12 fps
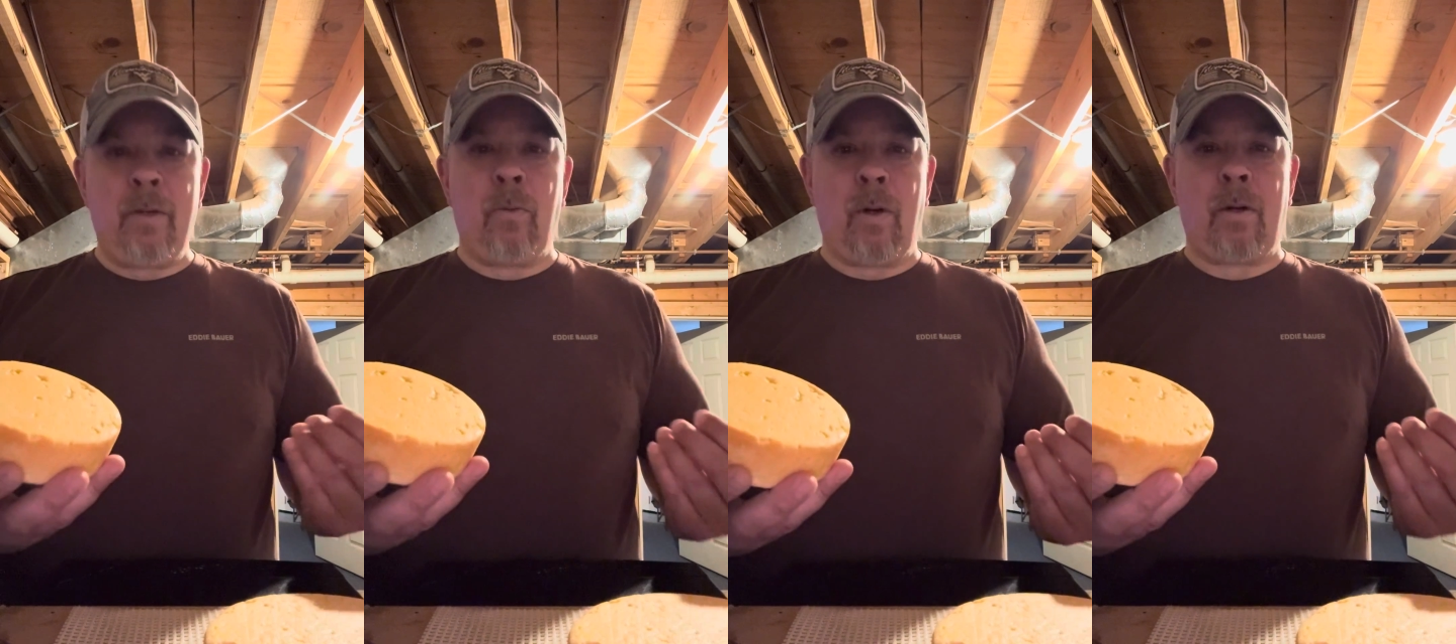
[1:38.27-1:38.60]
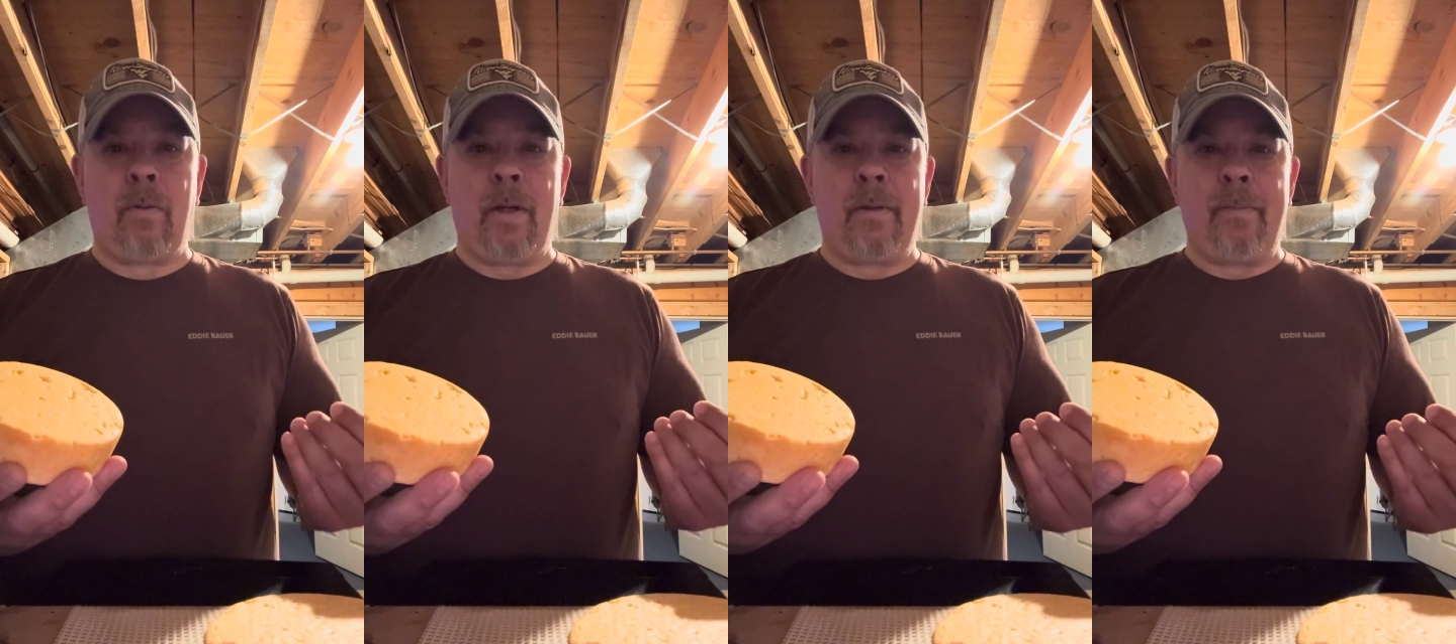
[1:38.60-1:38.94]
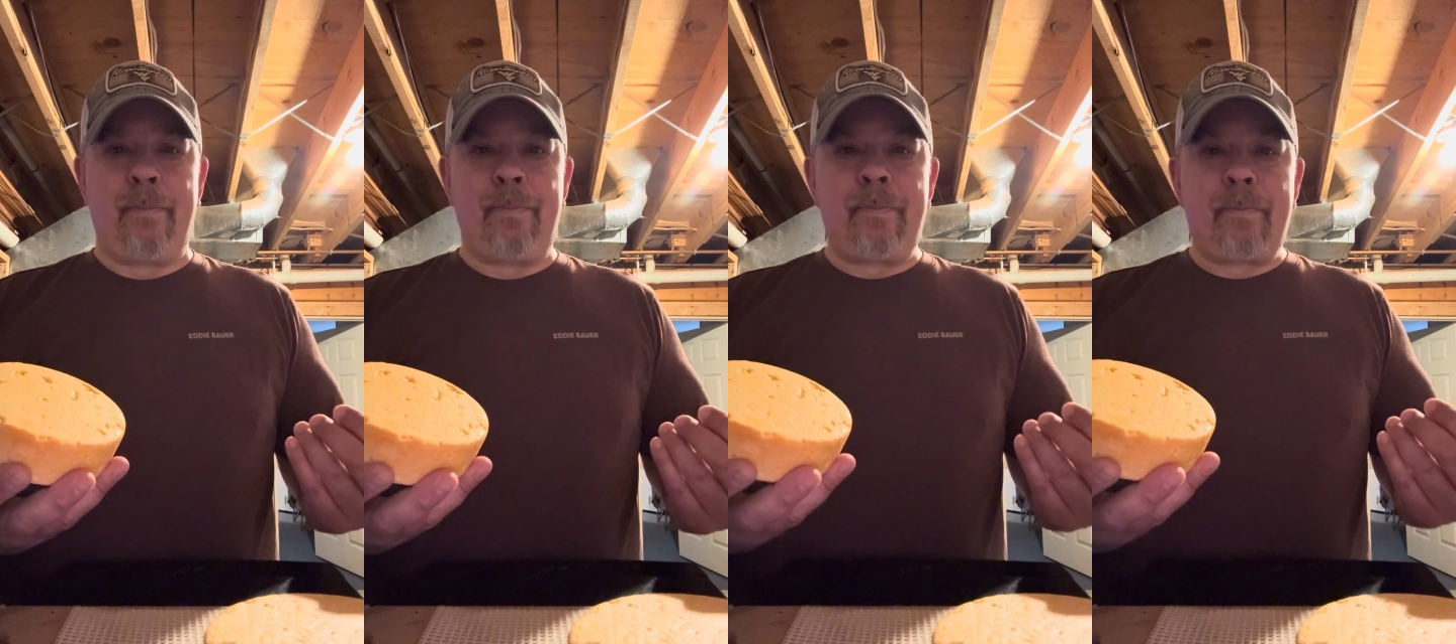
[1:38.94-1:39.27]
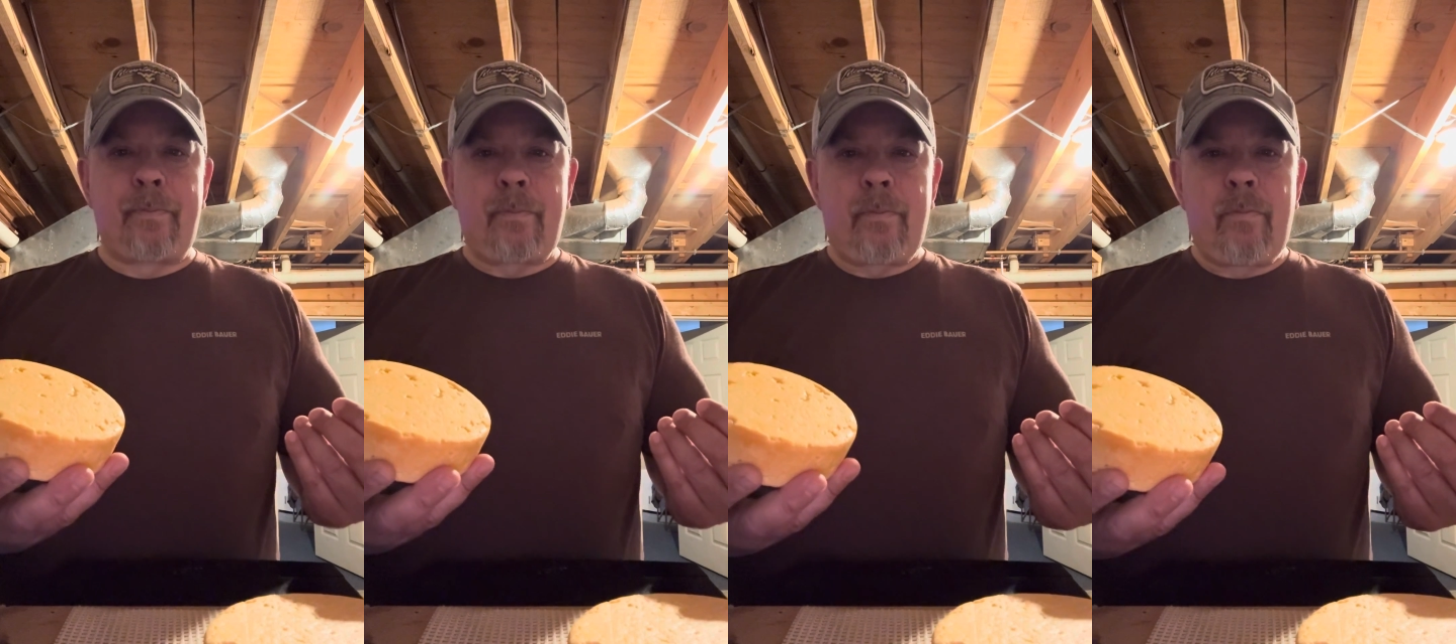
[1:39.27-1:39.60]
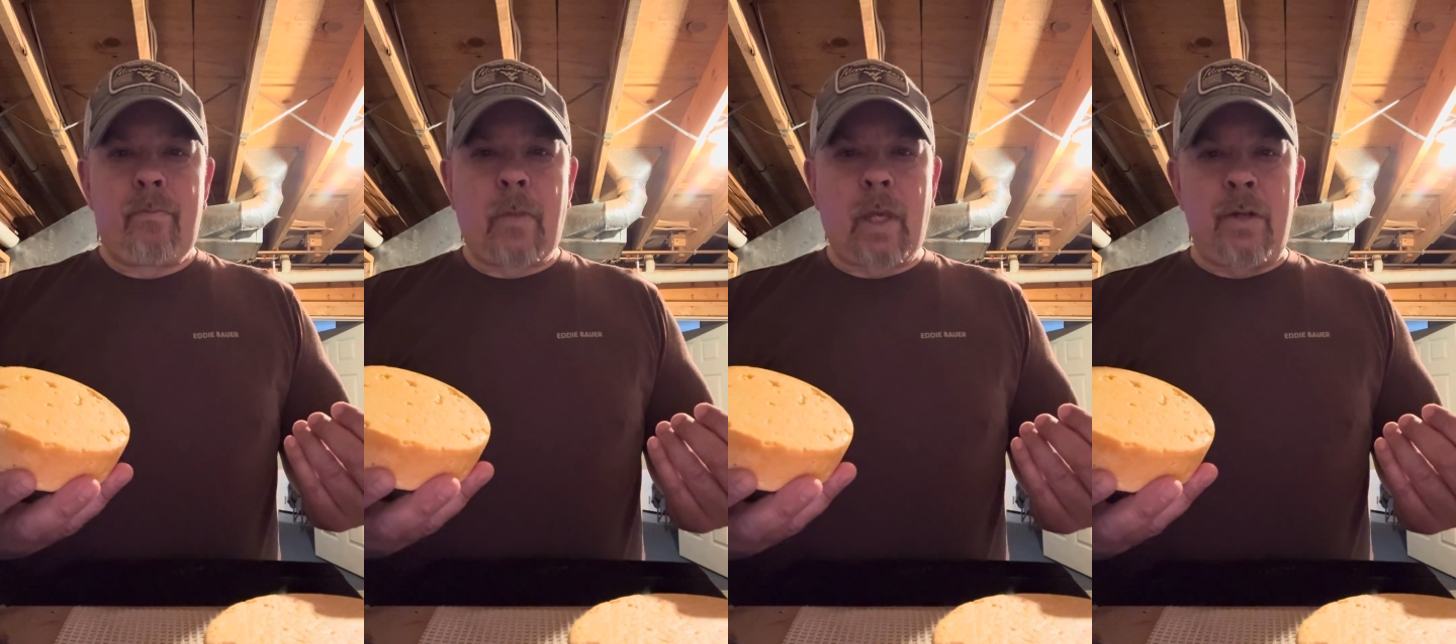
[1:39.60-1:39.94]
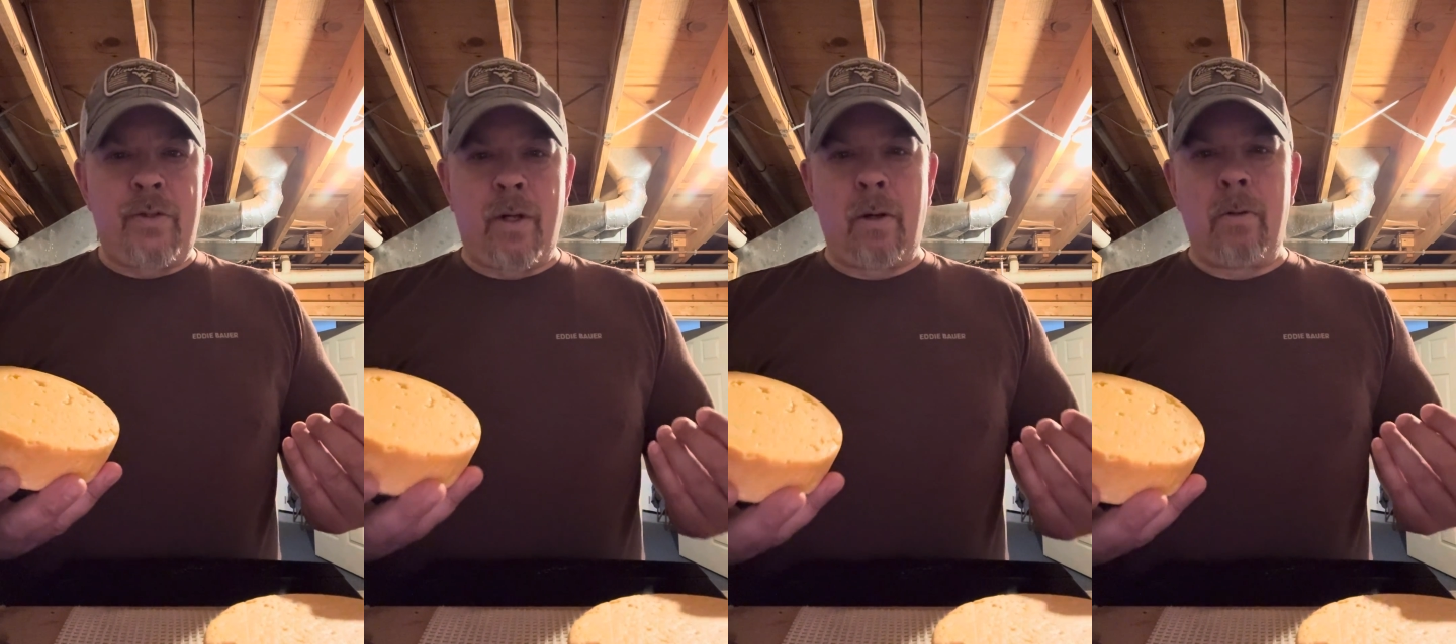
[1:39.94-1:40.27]
to work with.
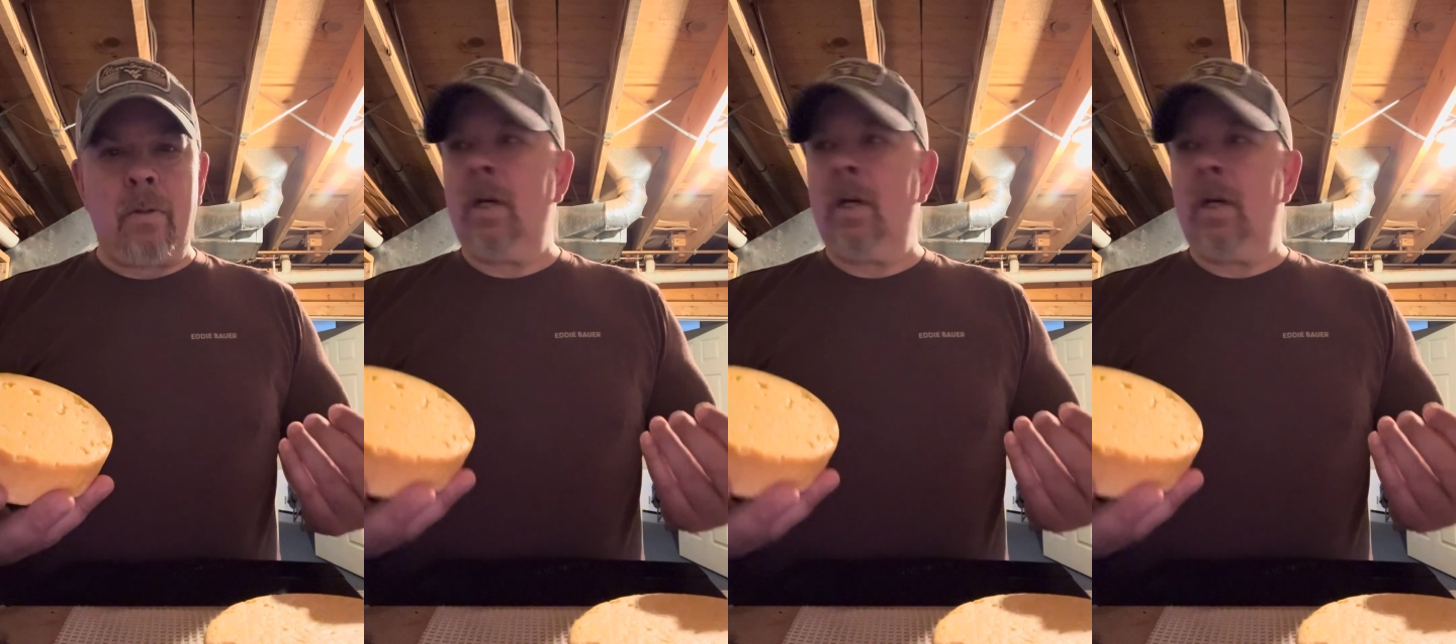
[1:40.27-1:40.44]
So